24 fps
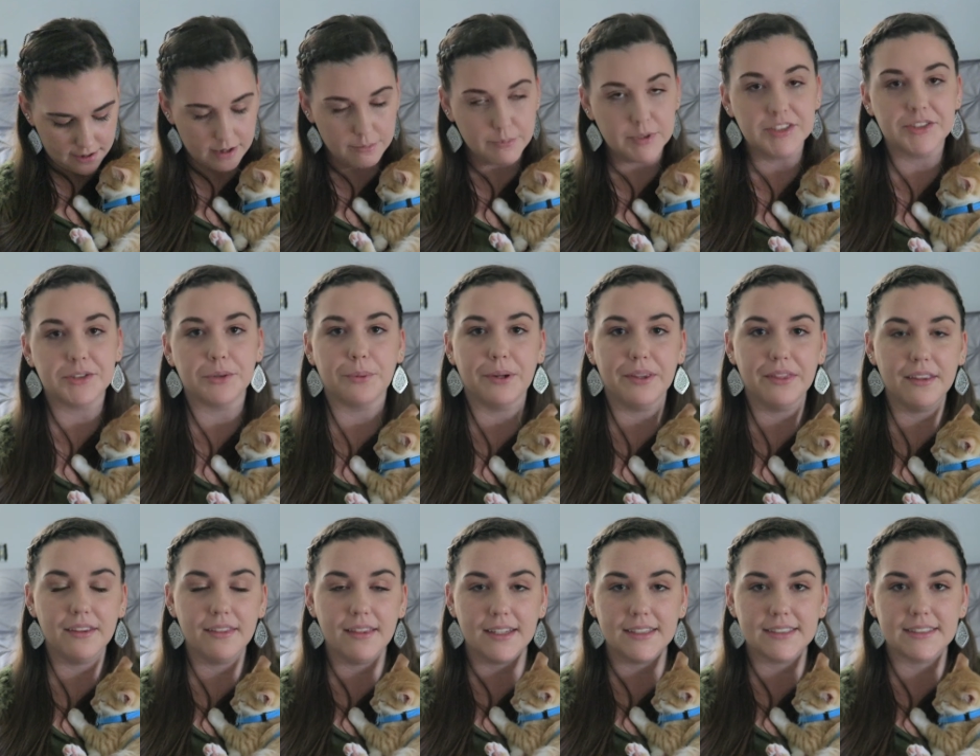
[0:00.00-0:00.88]
Um, so one
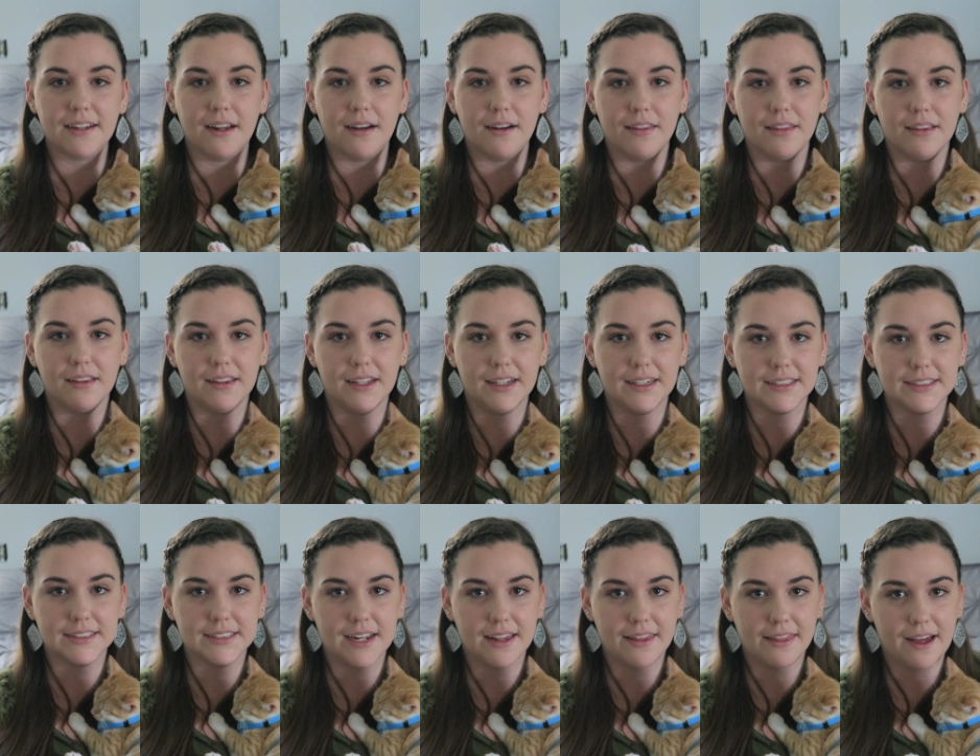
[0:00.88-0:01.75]
thing that's not on the
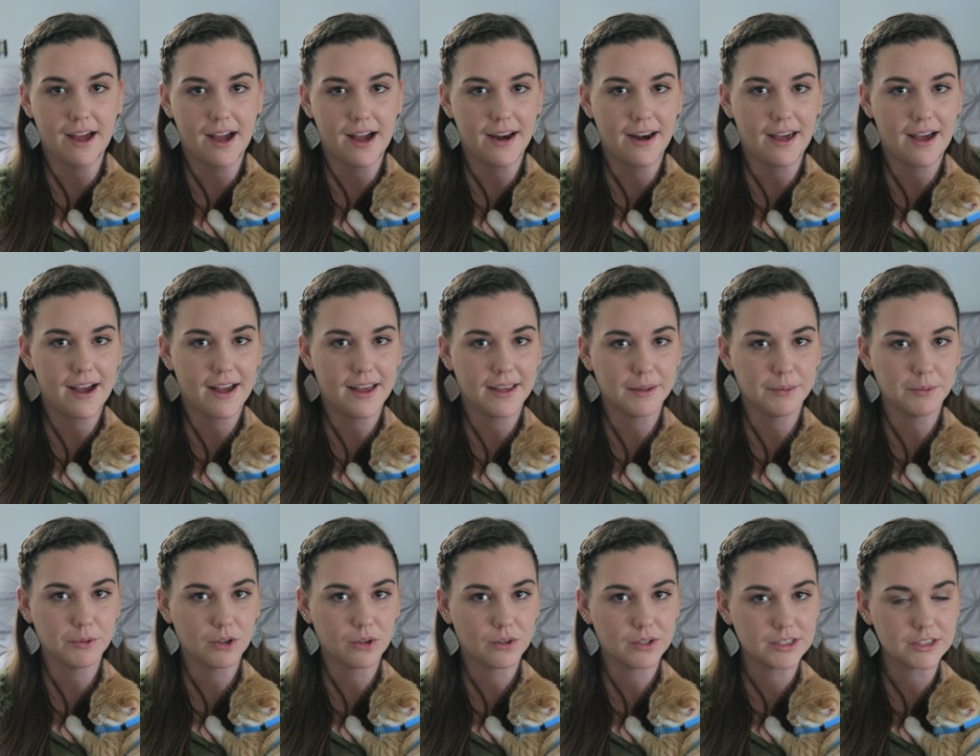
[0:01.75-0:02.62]
list that I
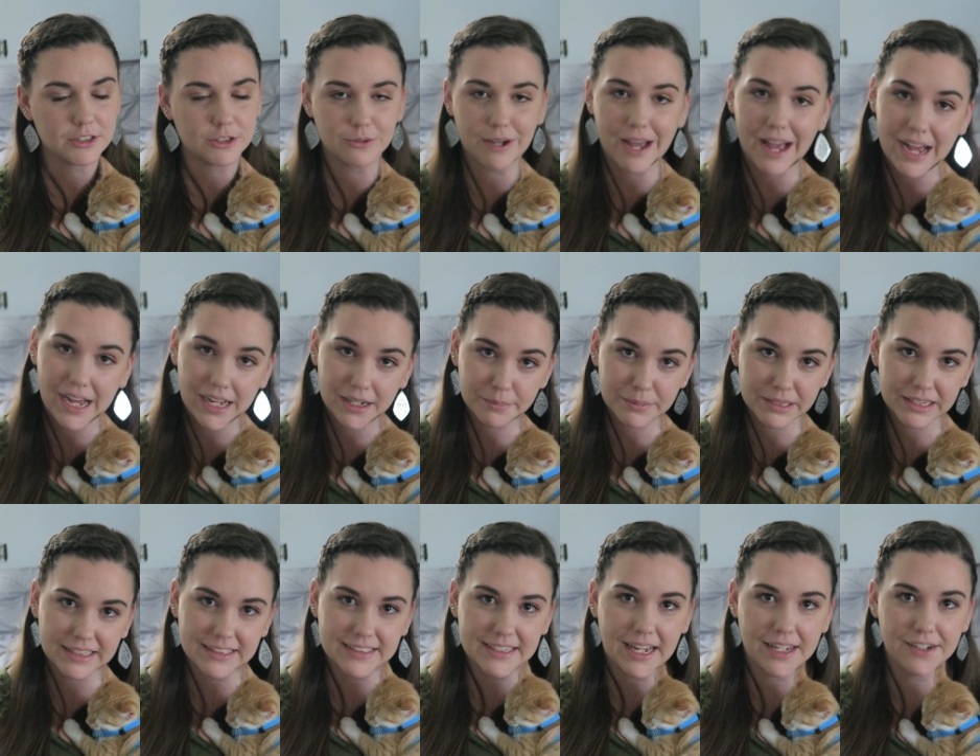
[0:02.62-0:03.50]
am going to add
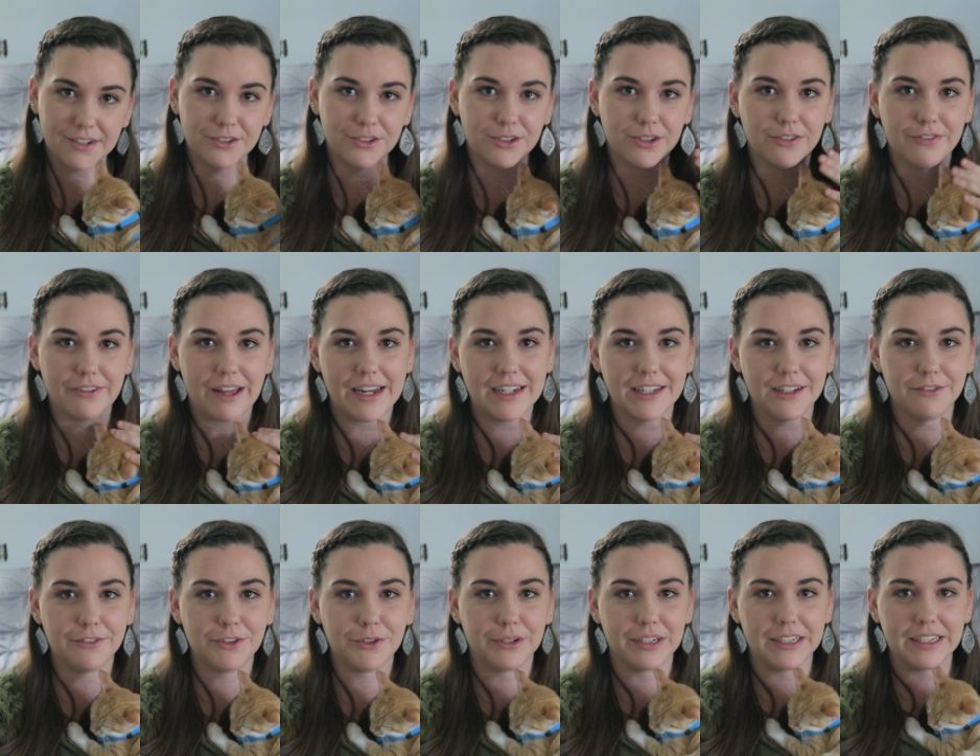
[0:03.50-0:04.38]
because I don't know if any
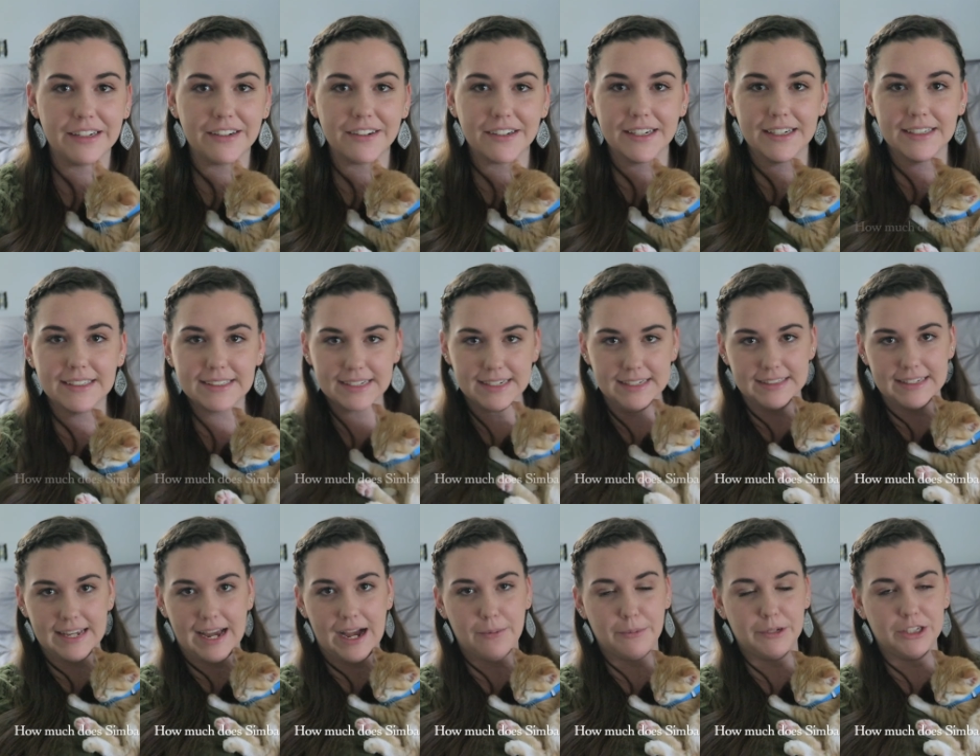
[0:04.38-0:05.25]
of you are curious
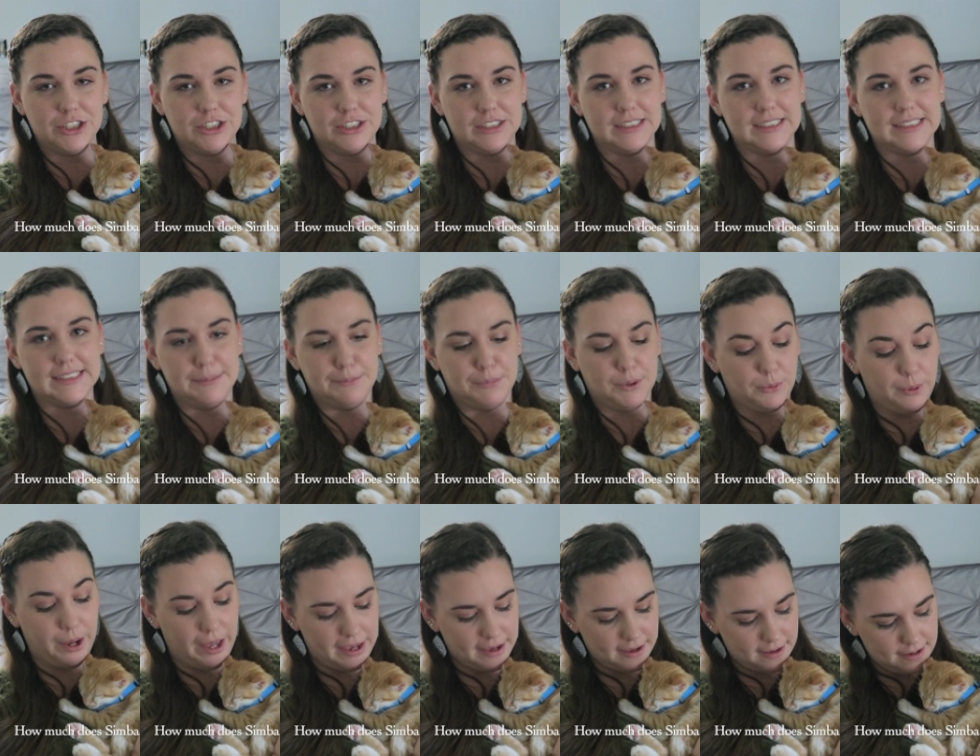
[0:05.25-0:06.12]
is how much does Simba
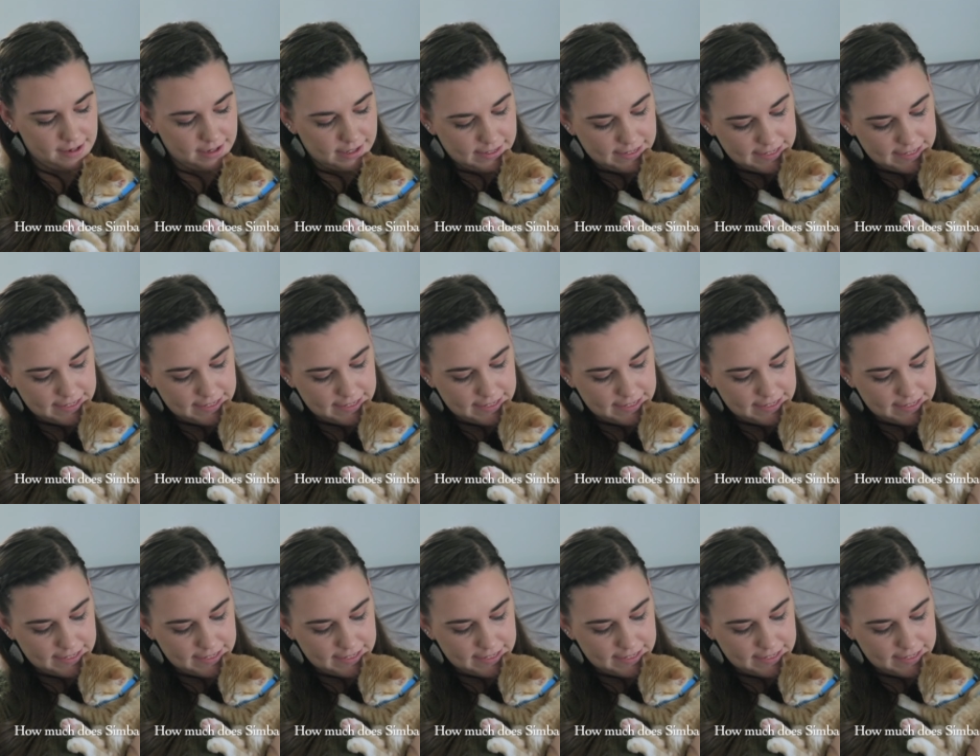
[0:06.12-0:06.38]
weigh?